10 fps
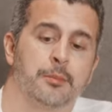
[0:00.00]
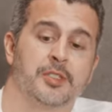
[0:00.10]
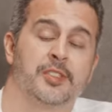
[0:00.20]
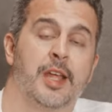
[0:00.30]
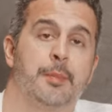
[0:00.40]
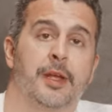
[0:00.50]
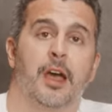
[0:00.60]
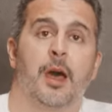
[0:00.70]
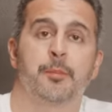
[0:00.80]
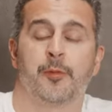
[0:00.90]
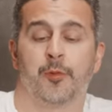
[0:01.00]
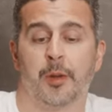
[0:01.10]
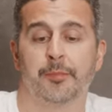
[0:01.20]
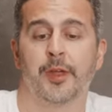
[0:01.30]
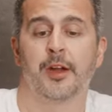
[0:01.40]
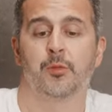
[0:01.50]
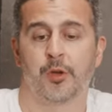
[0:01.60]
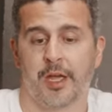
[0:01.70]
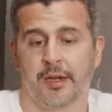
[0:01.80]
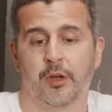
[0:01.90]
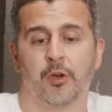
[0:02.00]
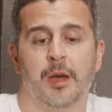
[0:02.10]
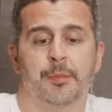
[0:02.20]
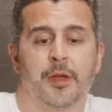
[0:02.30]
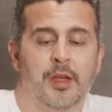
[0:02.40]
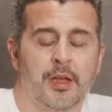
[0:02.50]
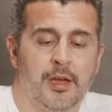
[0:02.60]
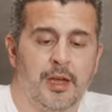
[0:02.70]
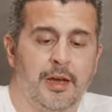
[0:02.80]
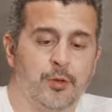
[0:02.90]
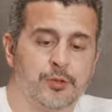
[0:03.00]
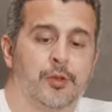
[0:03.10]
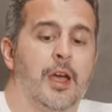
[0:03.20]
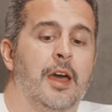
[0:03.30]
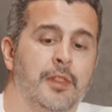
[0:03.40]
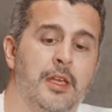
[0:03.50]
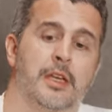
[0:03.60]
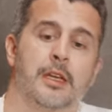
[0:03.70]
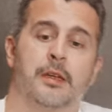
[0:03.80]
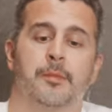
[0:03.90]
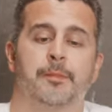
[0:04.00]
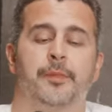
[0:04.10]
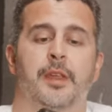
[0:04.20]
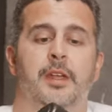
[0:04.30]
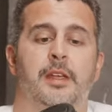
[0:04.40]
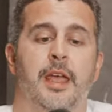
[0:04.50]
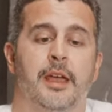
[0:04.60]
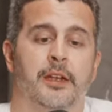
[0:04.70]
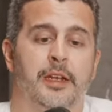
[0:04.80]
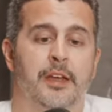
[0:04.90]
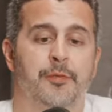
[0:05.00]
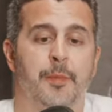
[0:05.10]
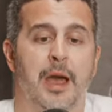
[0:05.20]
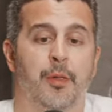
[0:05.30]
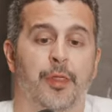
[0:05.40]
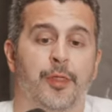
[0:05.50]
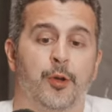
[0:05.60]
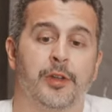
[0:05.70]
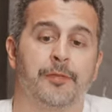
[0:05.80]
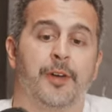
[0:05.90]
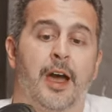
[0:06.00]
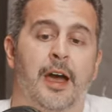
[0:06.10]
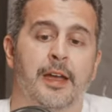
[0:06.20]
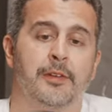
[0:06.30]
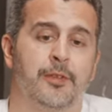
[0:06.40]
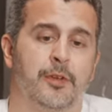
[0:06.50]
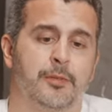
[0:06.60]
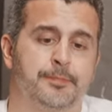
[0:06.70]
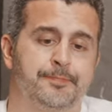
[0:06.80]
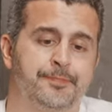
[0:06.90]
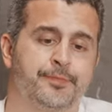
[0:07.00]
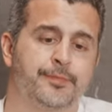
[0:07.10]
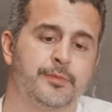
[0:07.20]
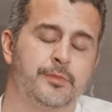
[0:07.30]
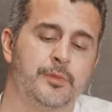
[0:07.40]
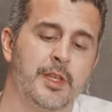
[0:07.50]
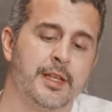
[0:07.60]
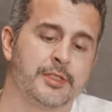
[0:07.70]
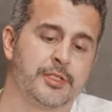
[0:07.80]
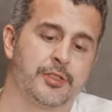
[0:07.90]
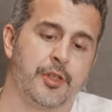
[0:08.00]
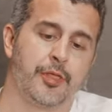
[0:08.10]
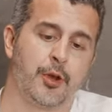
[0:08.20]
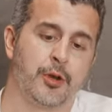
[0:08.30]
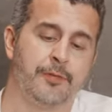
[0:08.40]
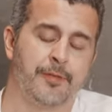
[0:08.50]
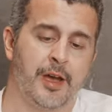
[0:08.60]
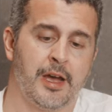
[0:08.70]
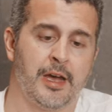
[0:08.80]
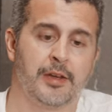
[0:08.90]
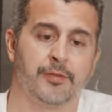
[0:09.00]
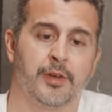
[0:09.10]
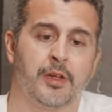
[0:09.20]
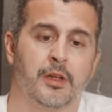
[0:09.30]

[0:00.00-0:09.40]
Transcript: Stepping up from there, we'll kind of go up. I've also got the Canon EF mount 35. This is the 35